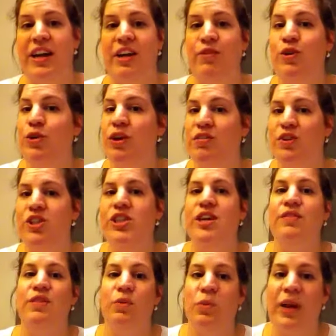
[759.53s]
If you give
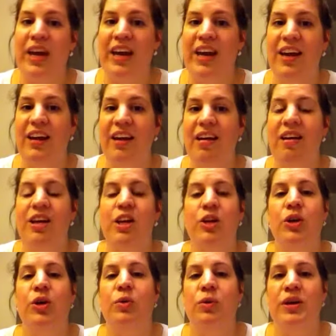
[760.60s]
yourself a week, you
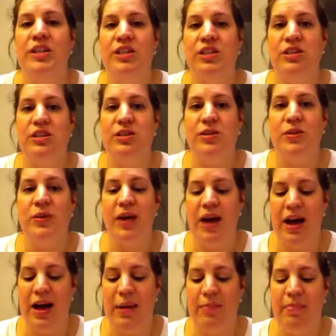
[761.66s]
don't want to
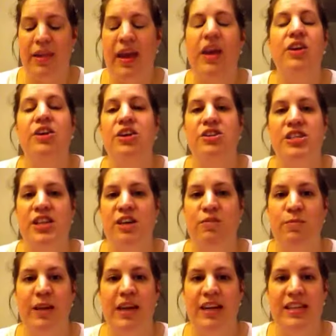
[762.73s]
hinder yourself,
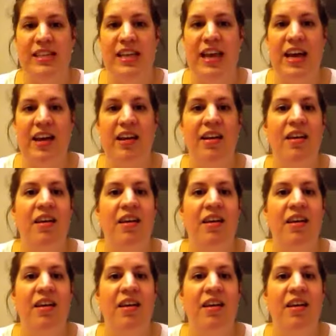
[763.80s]
because then